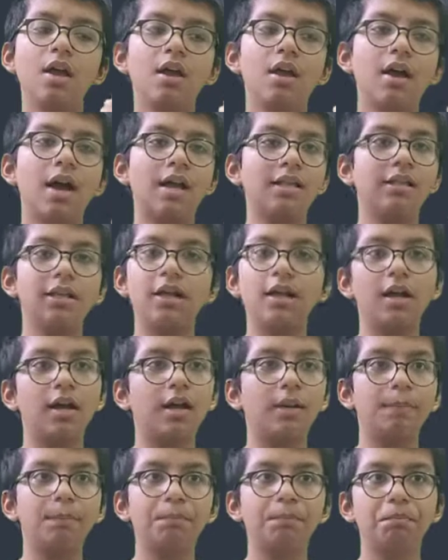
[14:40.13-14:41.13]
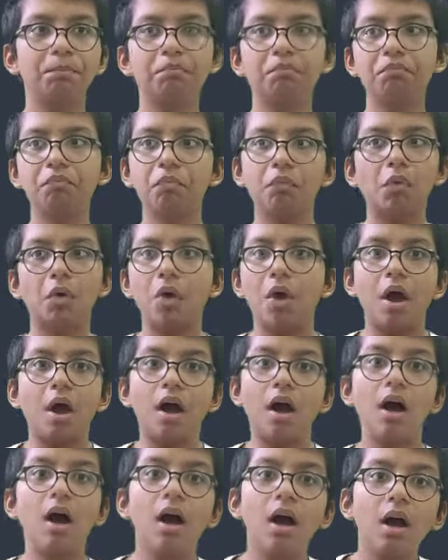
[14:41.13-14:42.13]
I think,
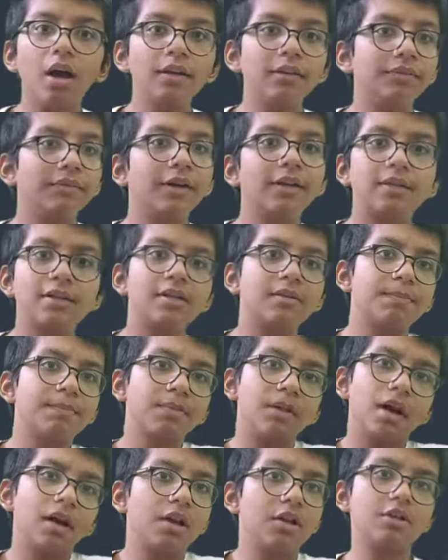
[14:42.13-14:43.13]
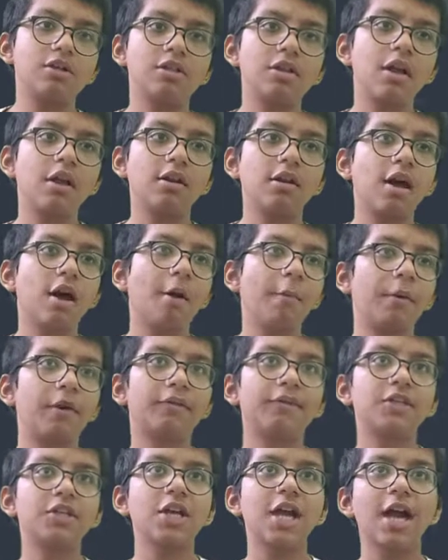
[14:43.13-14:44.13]
height, width, and number
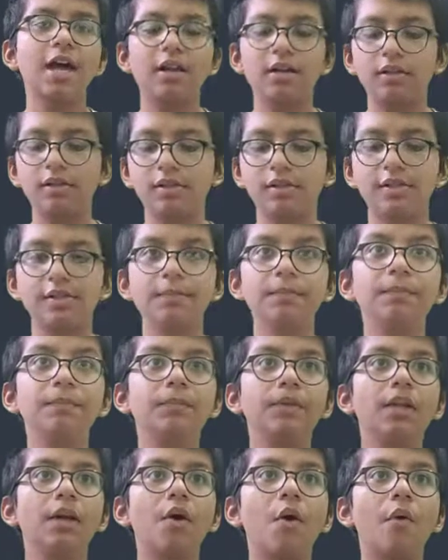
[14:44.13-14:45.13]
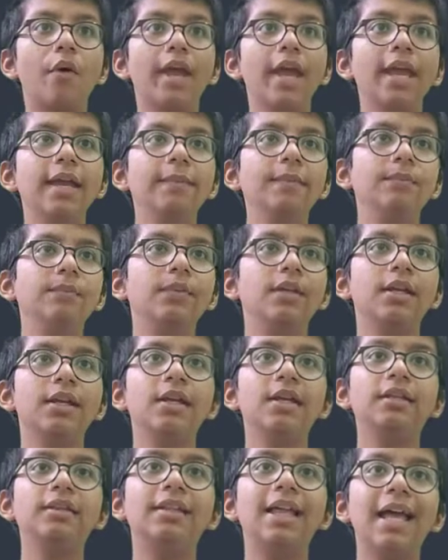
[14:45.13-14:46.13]
of channels. Okay,
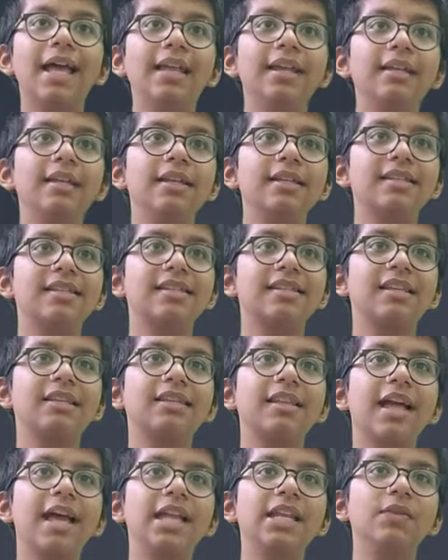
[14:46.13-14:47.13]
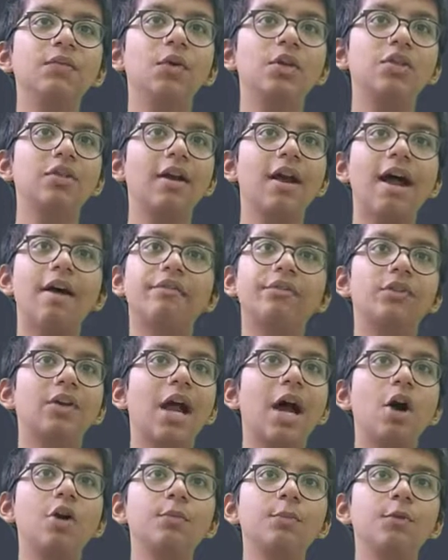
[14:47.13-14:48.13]
then what you after
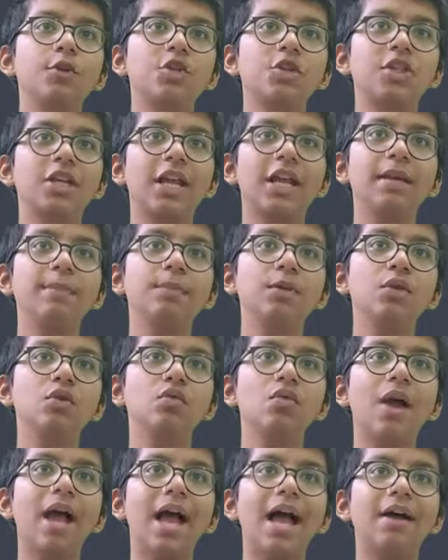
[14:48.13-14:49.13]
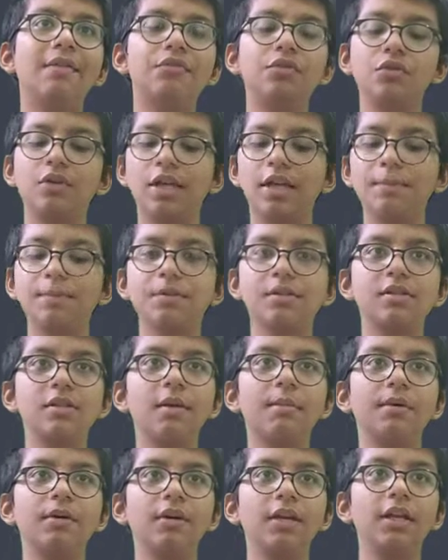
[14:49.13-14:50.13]
output shape, you have to give
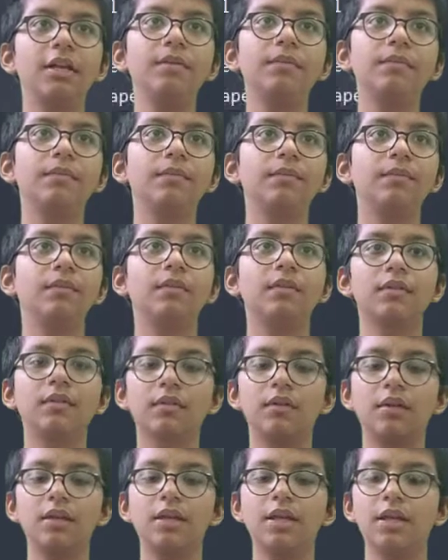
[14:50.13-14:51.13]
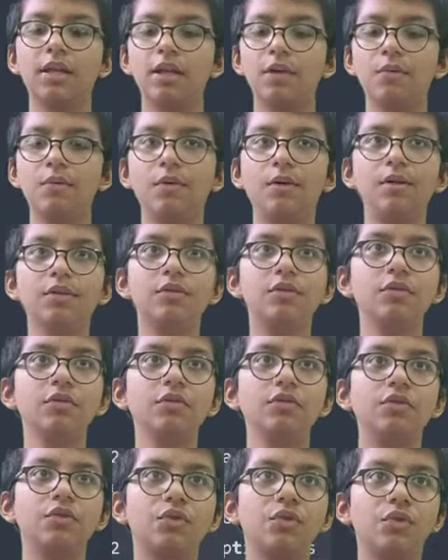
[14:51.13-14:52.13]
summary equals to
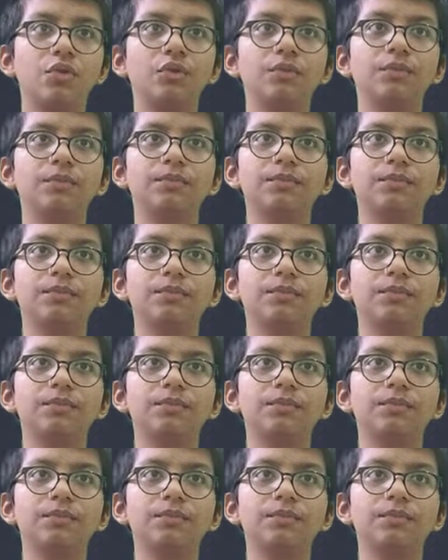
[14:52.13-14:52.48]
true.